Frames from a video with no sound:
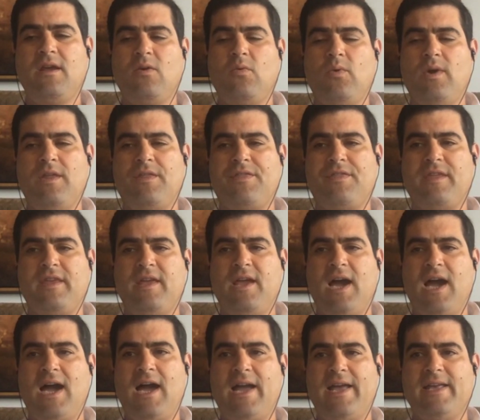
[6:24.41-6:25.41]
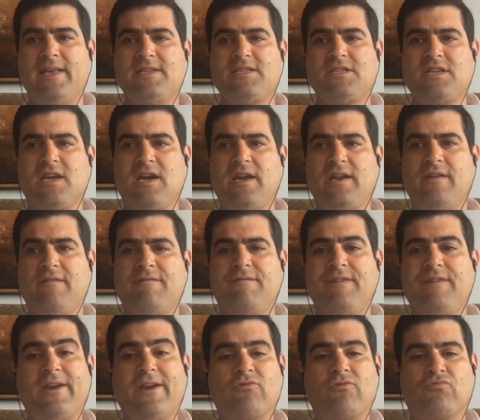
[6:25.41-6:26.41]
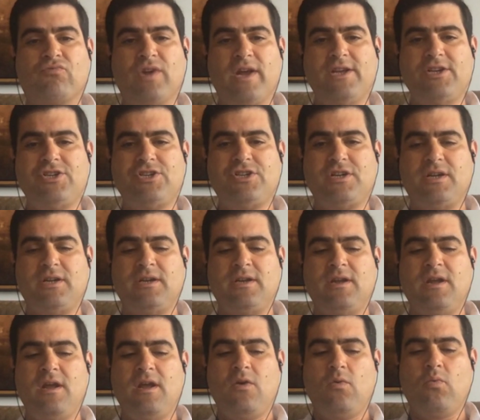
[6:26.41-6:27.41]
with the highest kind of veneration,